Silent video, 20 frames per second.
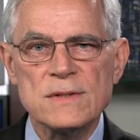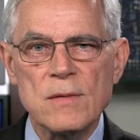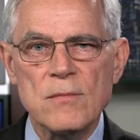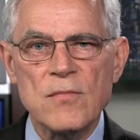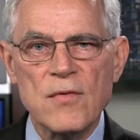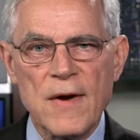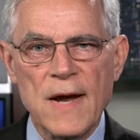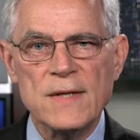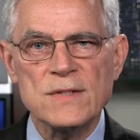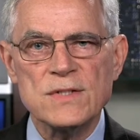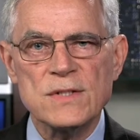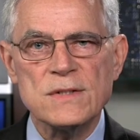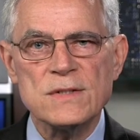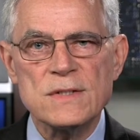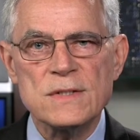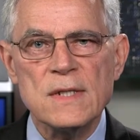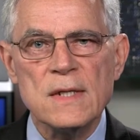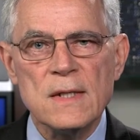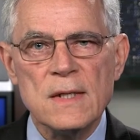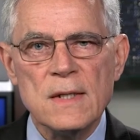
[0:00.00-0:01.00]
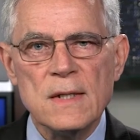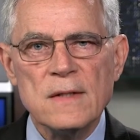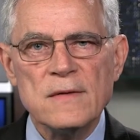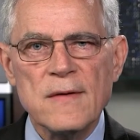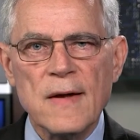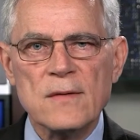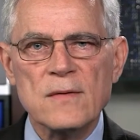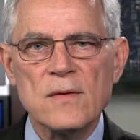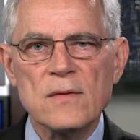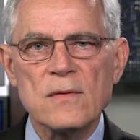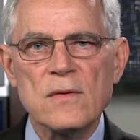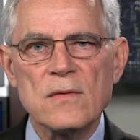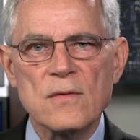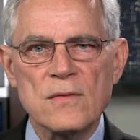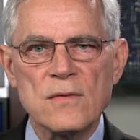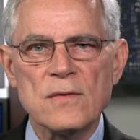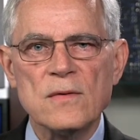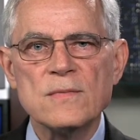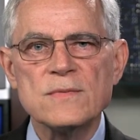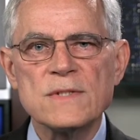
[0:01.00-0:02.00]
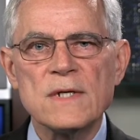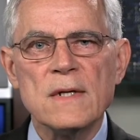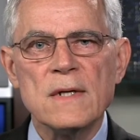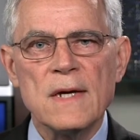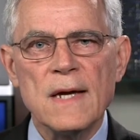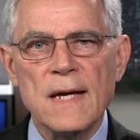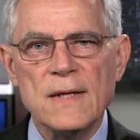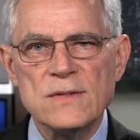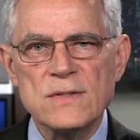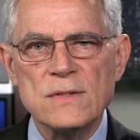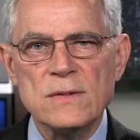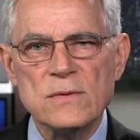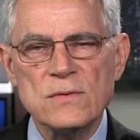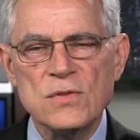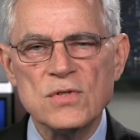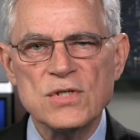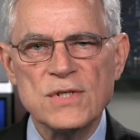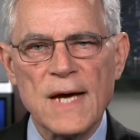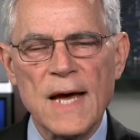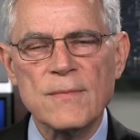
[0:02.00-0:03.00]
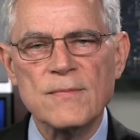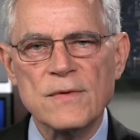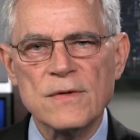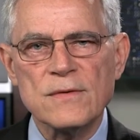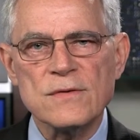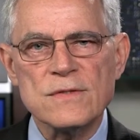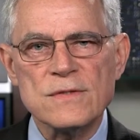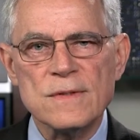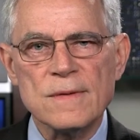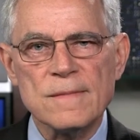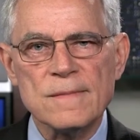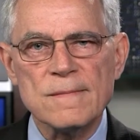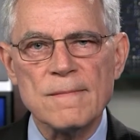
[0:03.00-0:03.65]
and branches, technical groups, and student chapters.